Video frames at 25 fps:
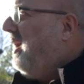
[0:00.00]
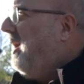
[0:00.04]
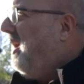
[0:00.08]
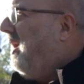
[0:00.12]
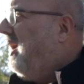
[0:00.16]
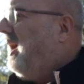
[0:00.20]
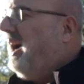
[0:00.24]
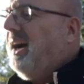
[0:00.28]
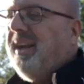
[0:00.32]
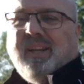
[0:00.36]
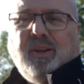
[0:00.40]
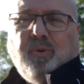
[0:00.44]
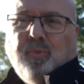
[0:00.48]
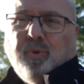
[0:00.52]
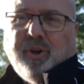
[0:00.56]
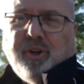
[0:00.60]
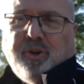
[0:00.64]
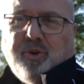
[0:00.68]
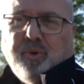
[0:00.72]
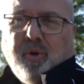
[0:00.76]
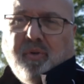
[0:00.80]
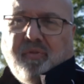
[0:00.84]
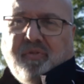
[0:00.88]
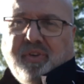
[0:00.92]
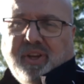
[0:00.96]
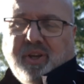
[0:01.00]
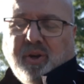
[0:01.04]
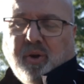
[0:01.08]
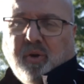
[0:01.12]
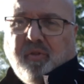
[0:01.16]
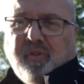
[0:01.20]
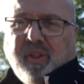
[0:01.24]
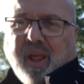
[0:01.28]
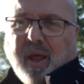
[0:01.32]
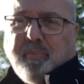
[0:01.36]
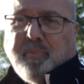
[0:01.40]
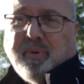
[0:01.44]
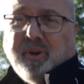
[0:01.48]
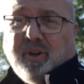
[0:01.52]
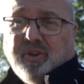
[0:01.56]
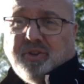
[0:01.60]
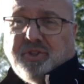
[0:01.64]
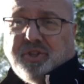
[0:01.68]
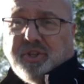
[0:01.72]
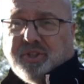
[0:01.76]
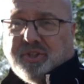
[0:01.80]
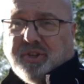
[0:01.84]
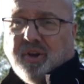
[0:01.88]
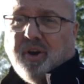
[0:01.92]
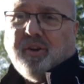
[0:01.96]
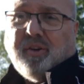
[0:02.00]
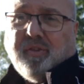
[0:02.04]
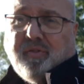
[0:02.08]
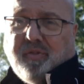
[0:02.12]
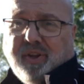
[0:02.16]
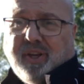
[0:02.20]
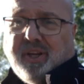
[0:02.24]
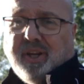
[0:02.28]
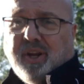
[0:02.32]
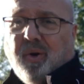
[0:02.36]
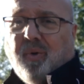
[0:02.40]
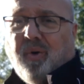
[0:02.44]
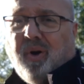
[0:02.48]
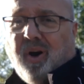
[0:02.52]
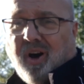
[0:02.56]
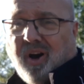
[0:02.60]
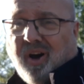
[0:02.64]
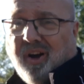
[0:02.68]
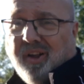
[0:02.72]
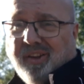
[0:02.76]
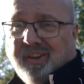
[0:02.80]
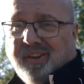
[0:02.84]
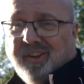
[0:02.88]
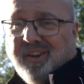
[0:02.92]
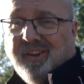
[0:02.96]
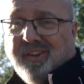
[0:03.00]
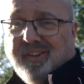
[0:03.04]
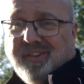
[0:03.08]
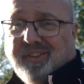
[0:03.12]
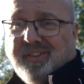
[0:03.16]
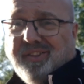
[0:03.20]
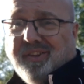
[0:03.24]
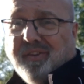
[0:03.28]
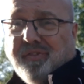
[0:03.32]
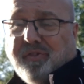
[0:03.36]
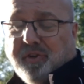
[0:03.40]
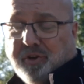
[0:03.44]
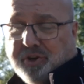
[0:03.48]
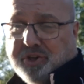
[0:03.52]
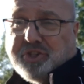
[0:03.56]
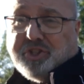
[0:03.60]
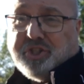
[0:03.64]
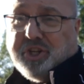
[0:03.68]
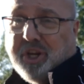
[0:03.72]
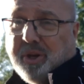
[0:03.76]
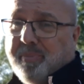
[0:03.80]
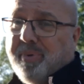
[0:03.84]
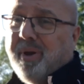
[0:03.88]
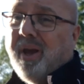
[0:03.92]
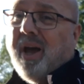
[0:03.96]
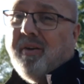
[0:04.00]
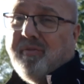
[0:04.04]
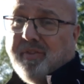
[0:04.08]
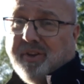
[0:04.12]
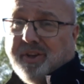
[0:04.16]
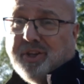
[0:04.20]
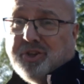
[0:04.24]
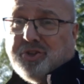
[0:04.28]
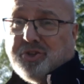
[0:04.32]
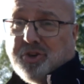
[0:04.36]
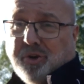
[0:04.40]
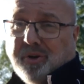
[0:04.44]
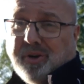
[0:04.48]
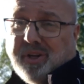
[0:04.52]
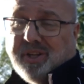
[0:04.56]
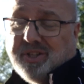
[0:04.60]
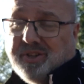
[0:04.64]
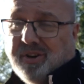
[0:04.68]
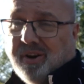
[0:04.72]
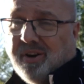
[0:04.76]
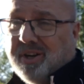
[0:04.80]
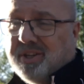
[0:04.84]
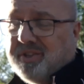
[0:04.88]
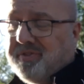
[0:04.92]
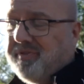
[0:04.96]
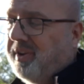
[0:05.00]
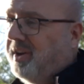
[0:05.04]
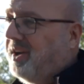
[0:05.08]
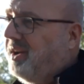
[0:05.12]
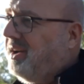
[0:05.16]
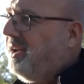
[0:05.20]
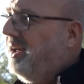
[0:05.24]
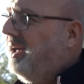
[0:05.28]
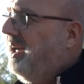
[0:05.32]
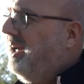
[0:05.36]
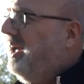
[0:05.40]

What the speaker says: I didn't want to do a video of that because you saw the video on the first Jeep having the chunky tires fitted.